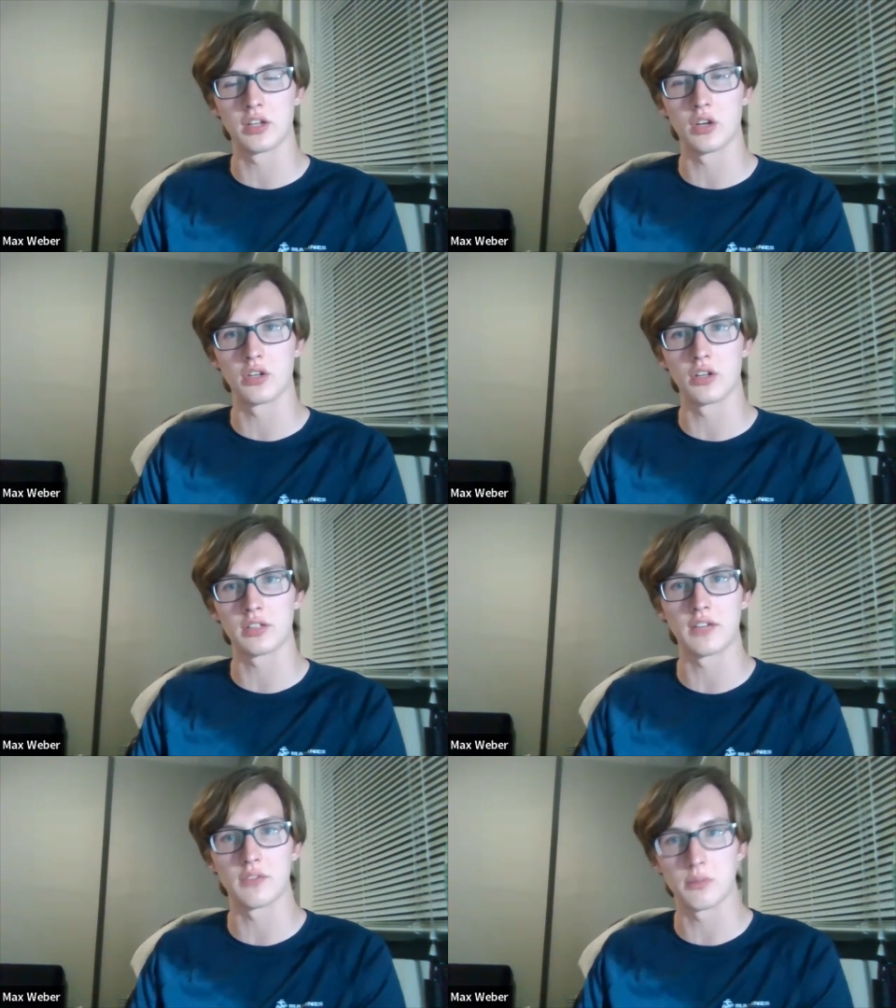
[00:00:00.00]
oh, you're
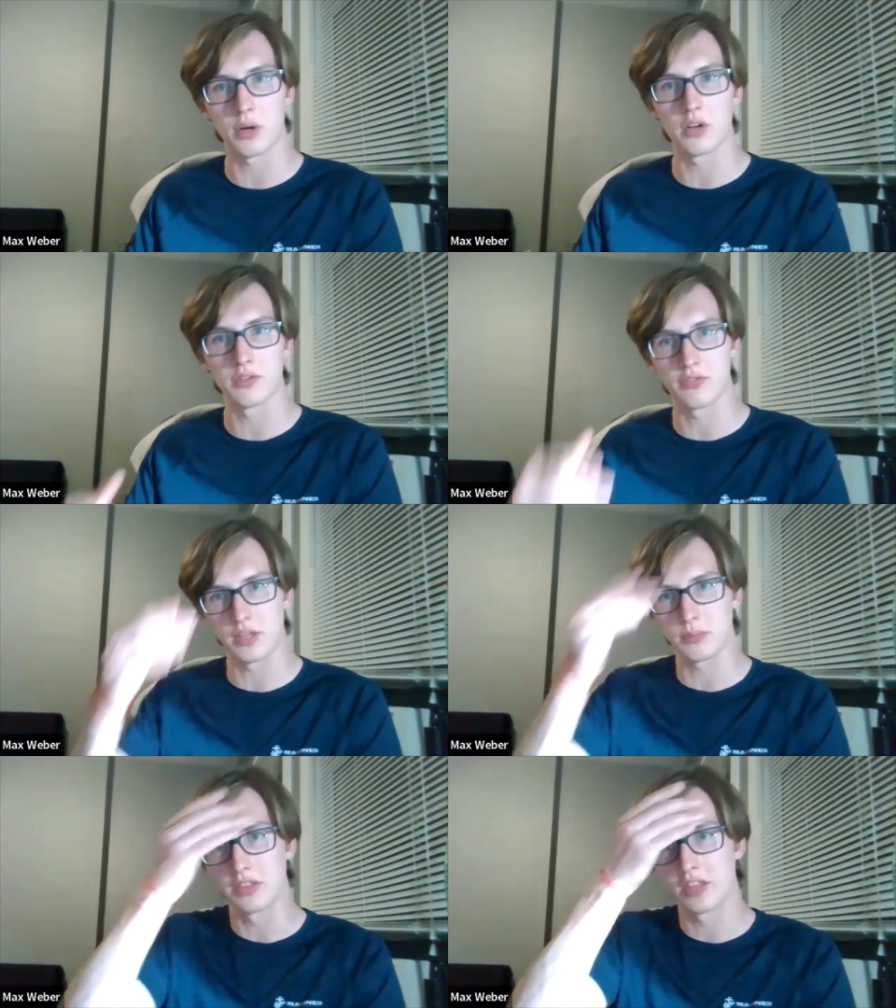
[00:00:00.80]
kind of the part of the
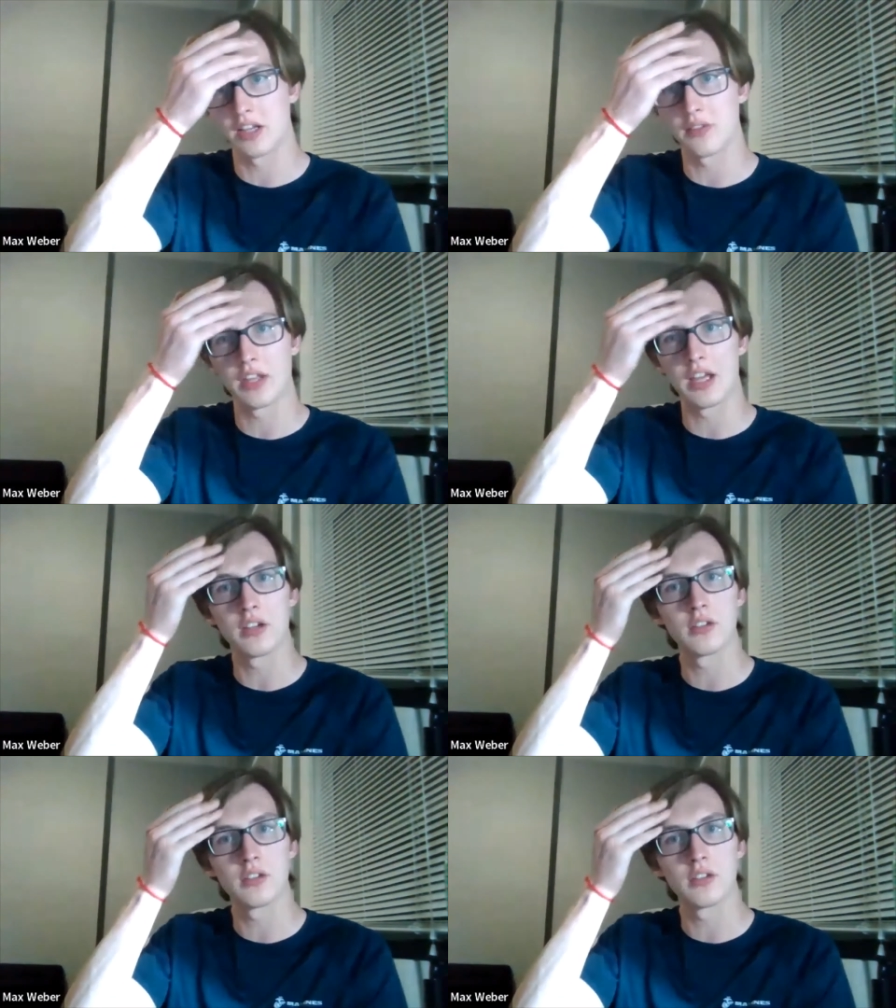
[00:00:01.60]
family thing of that?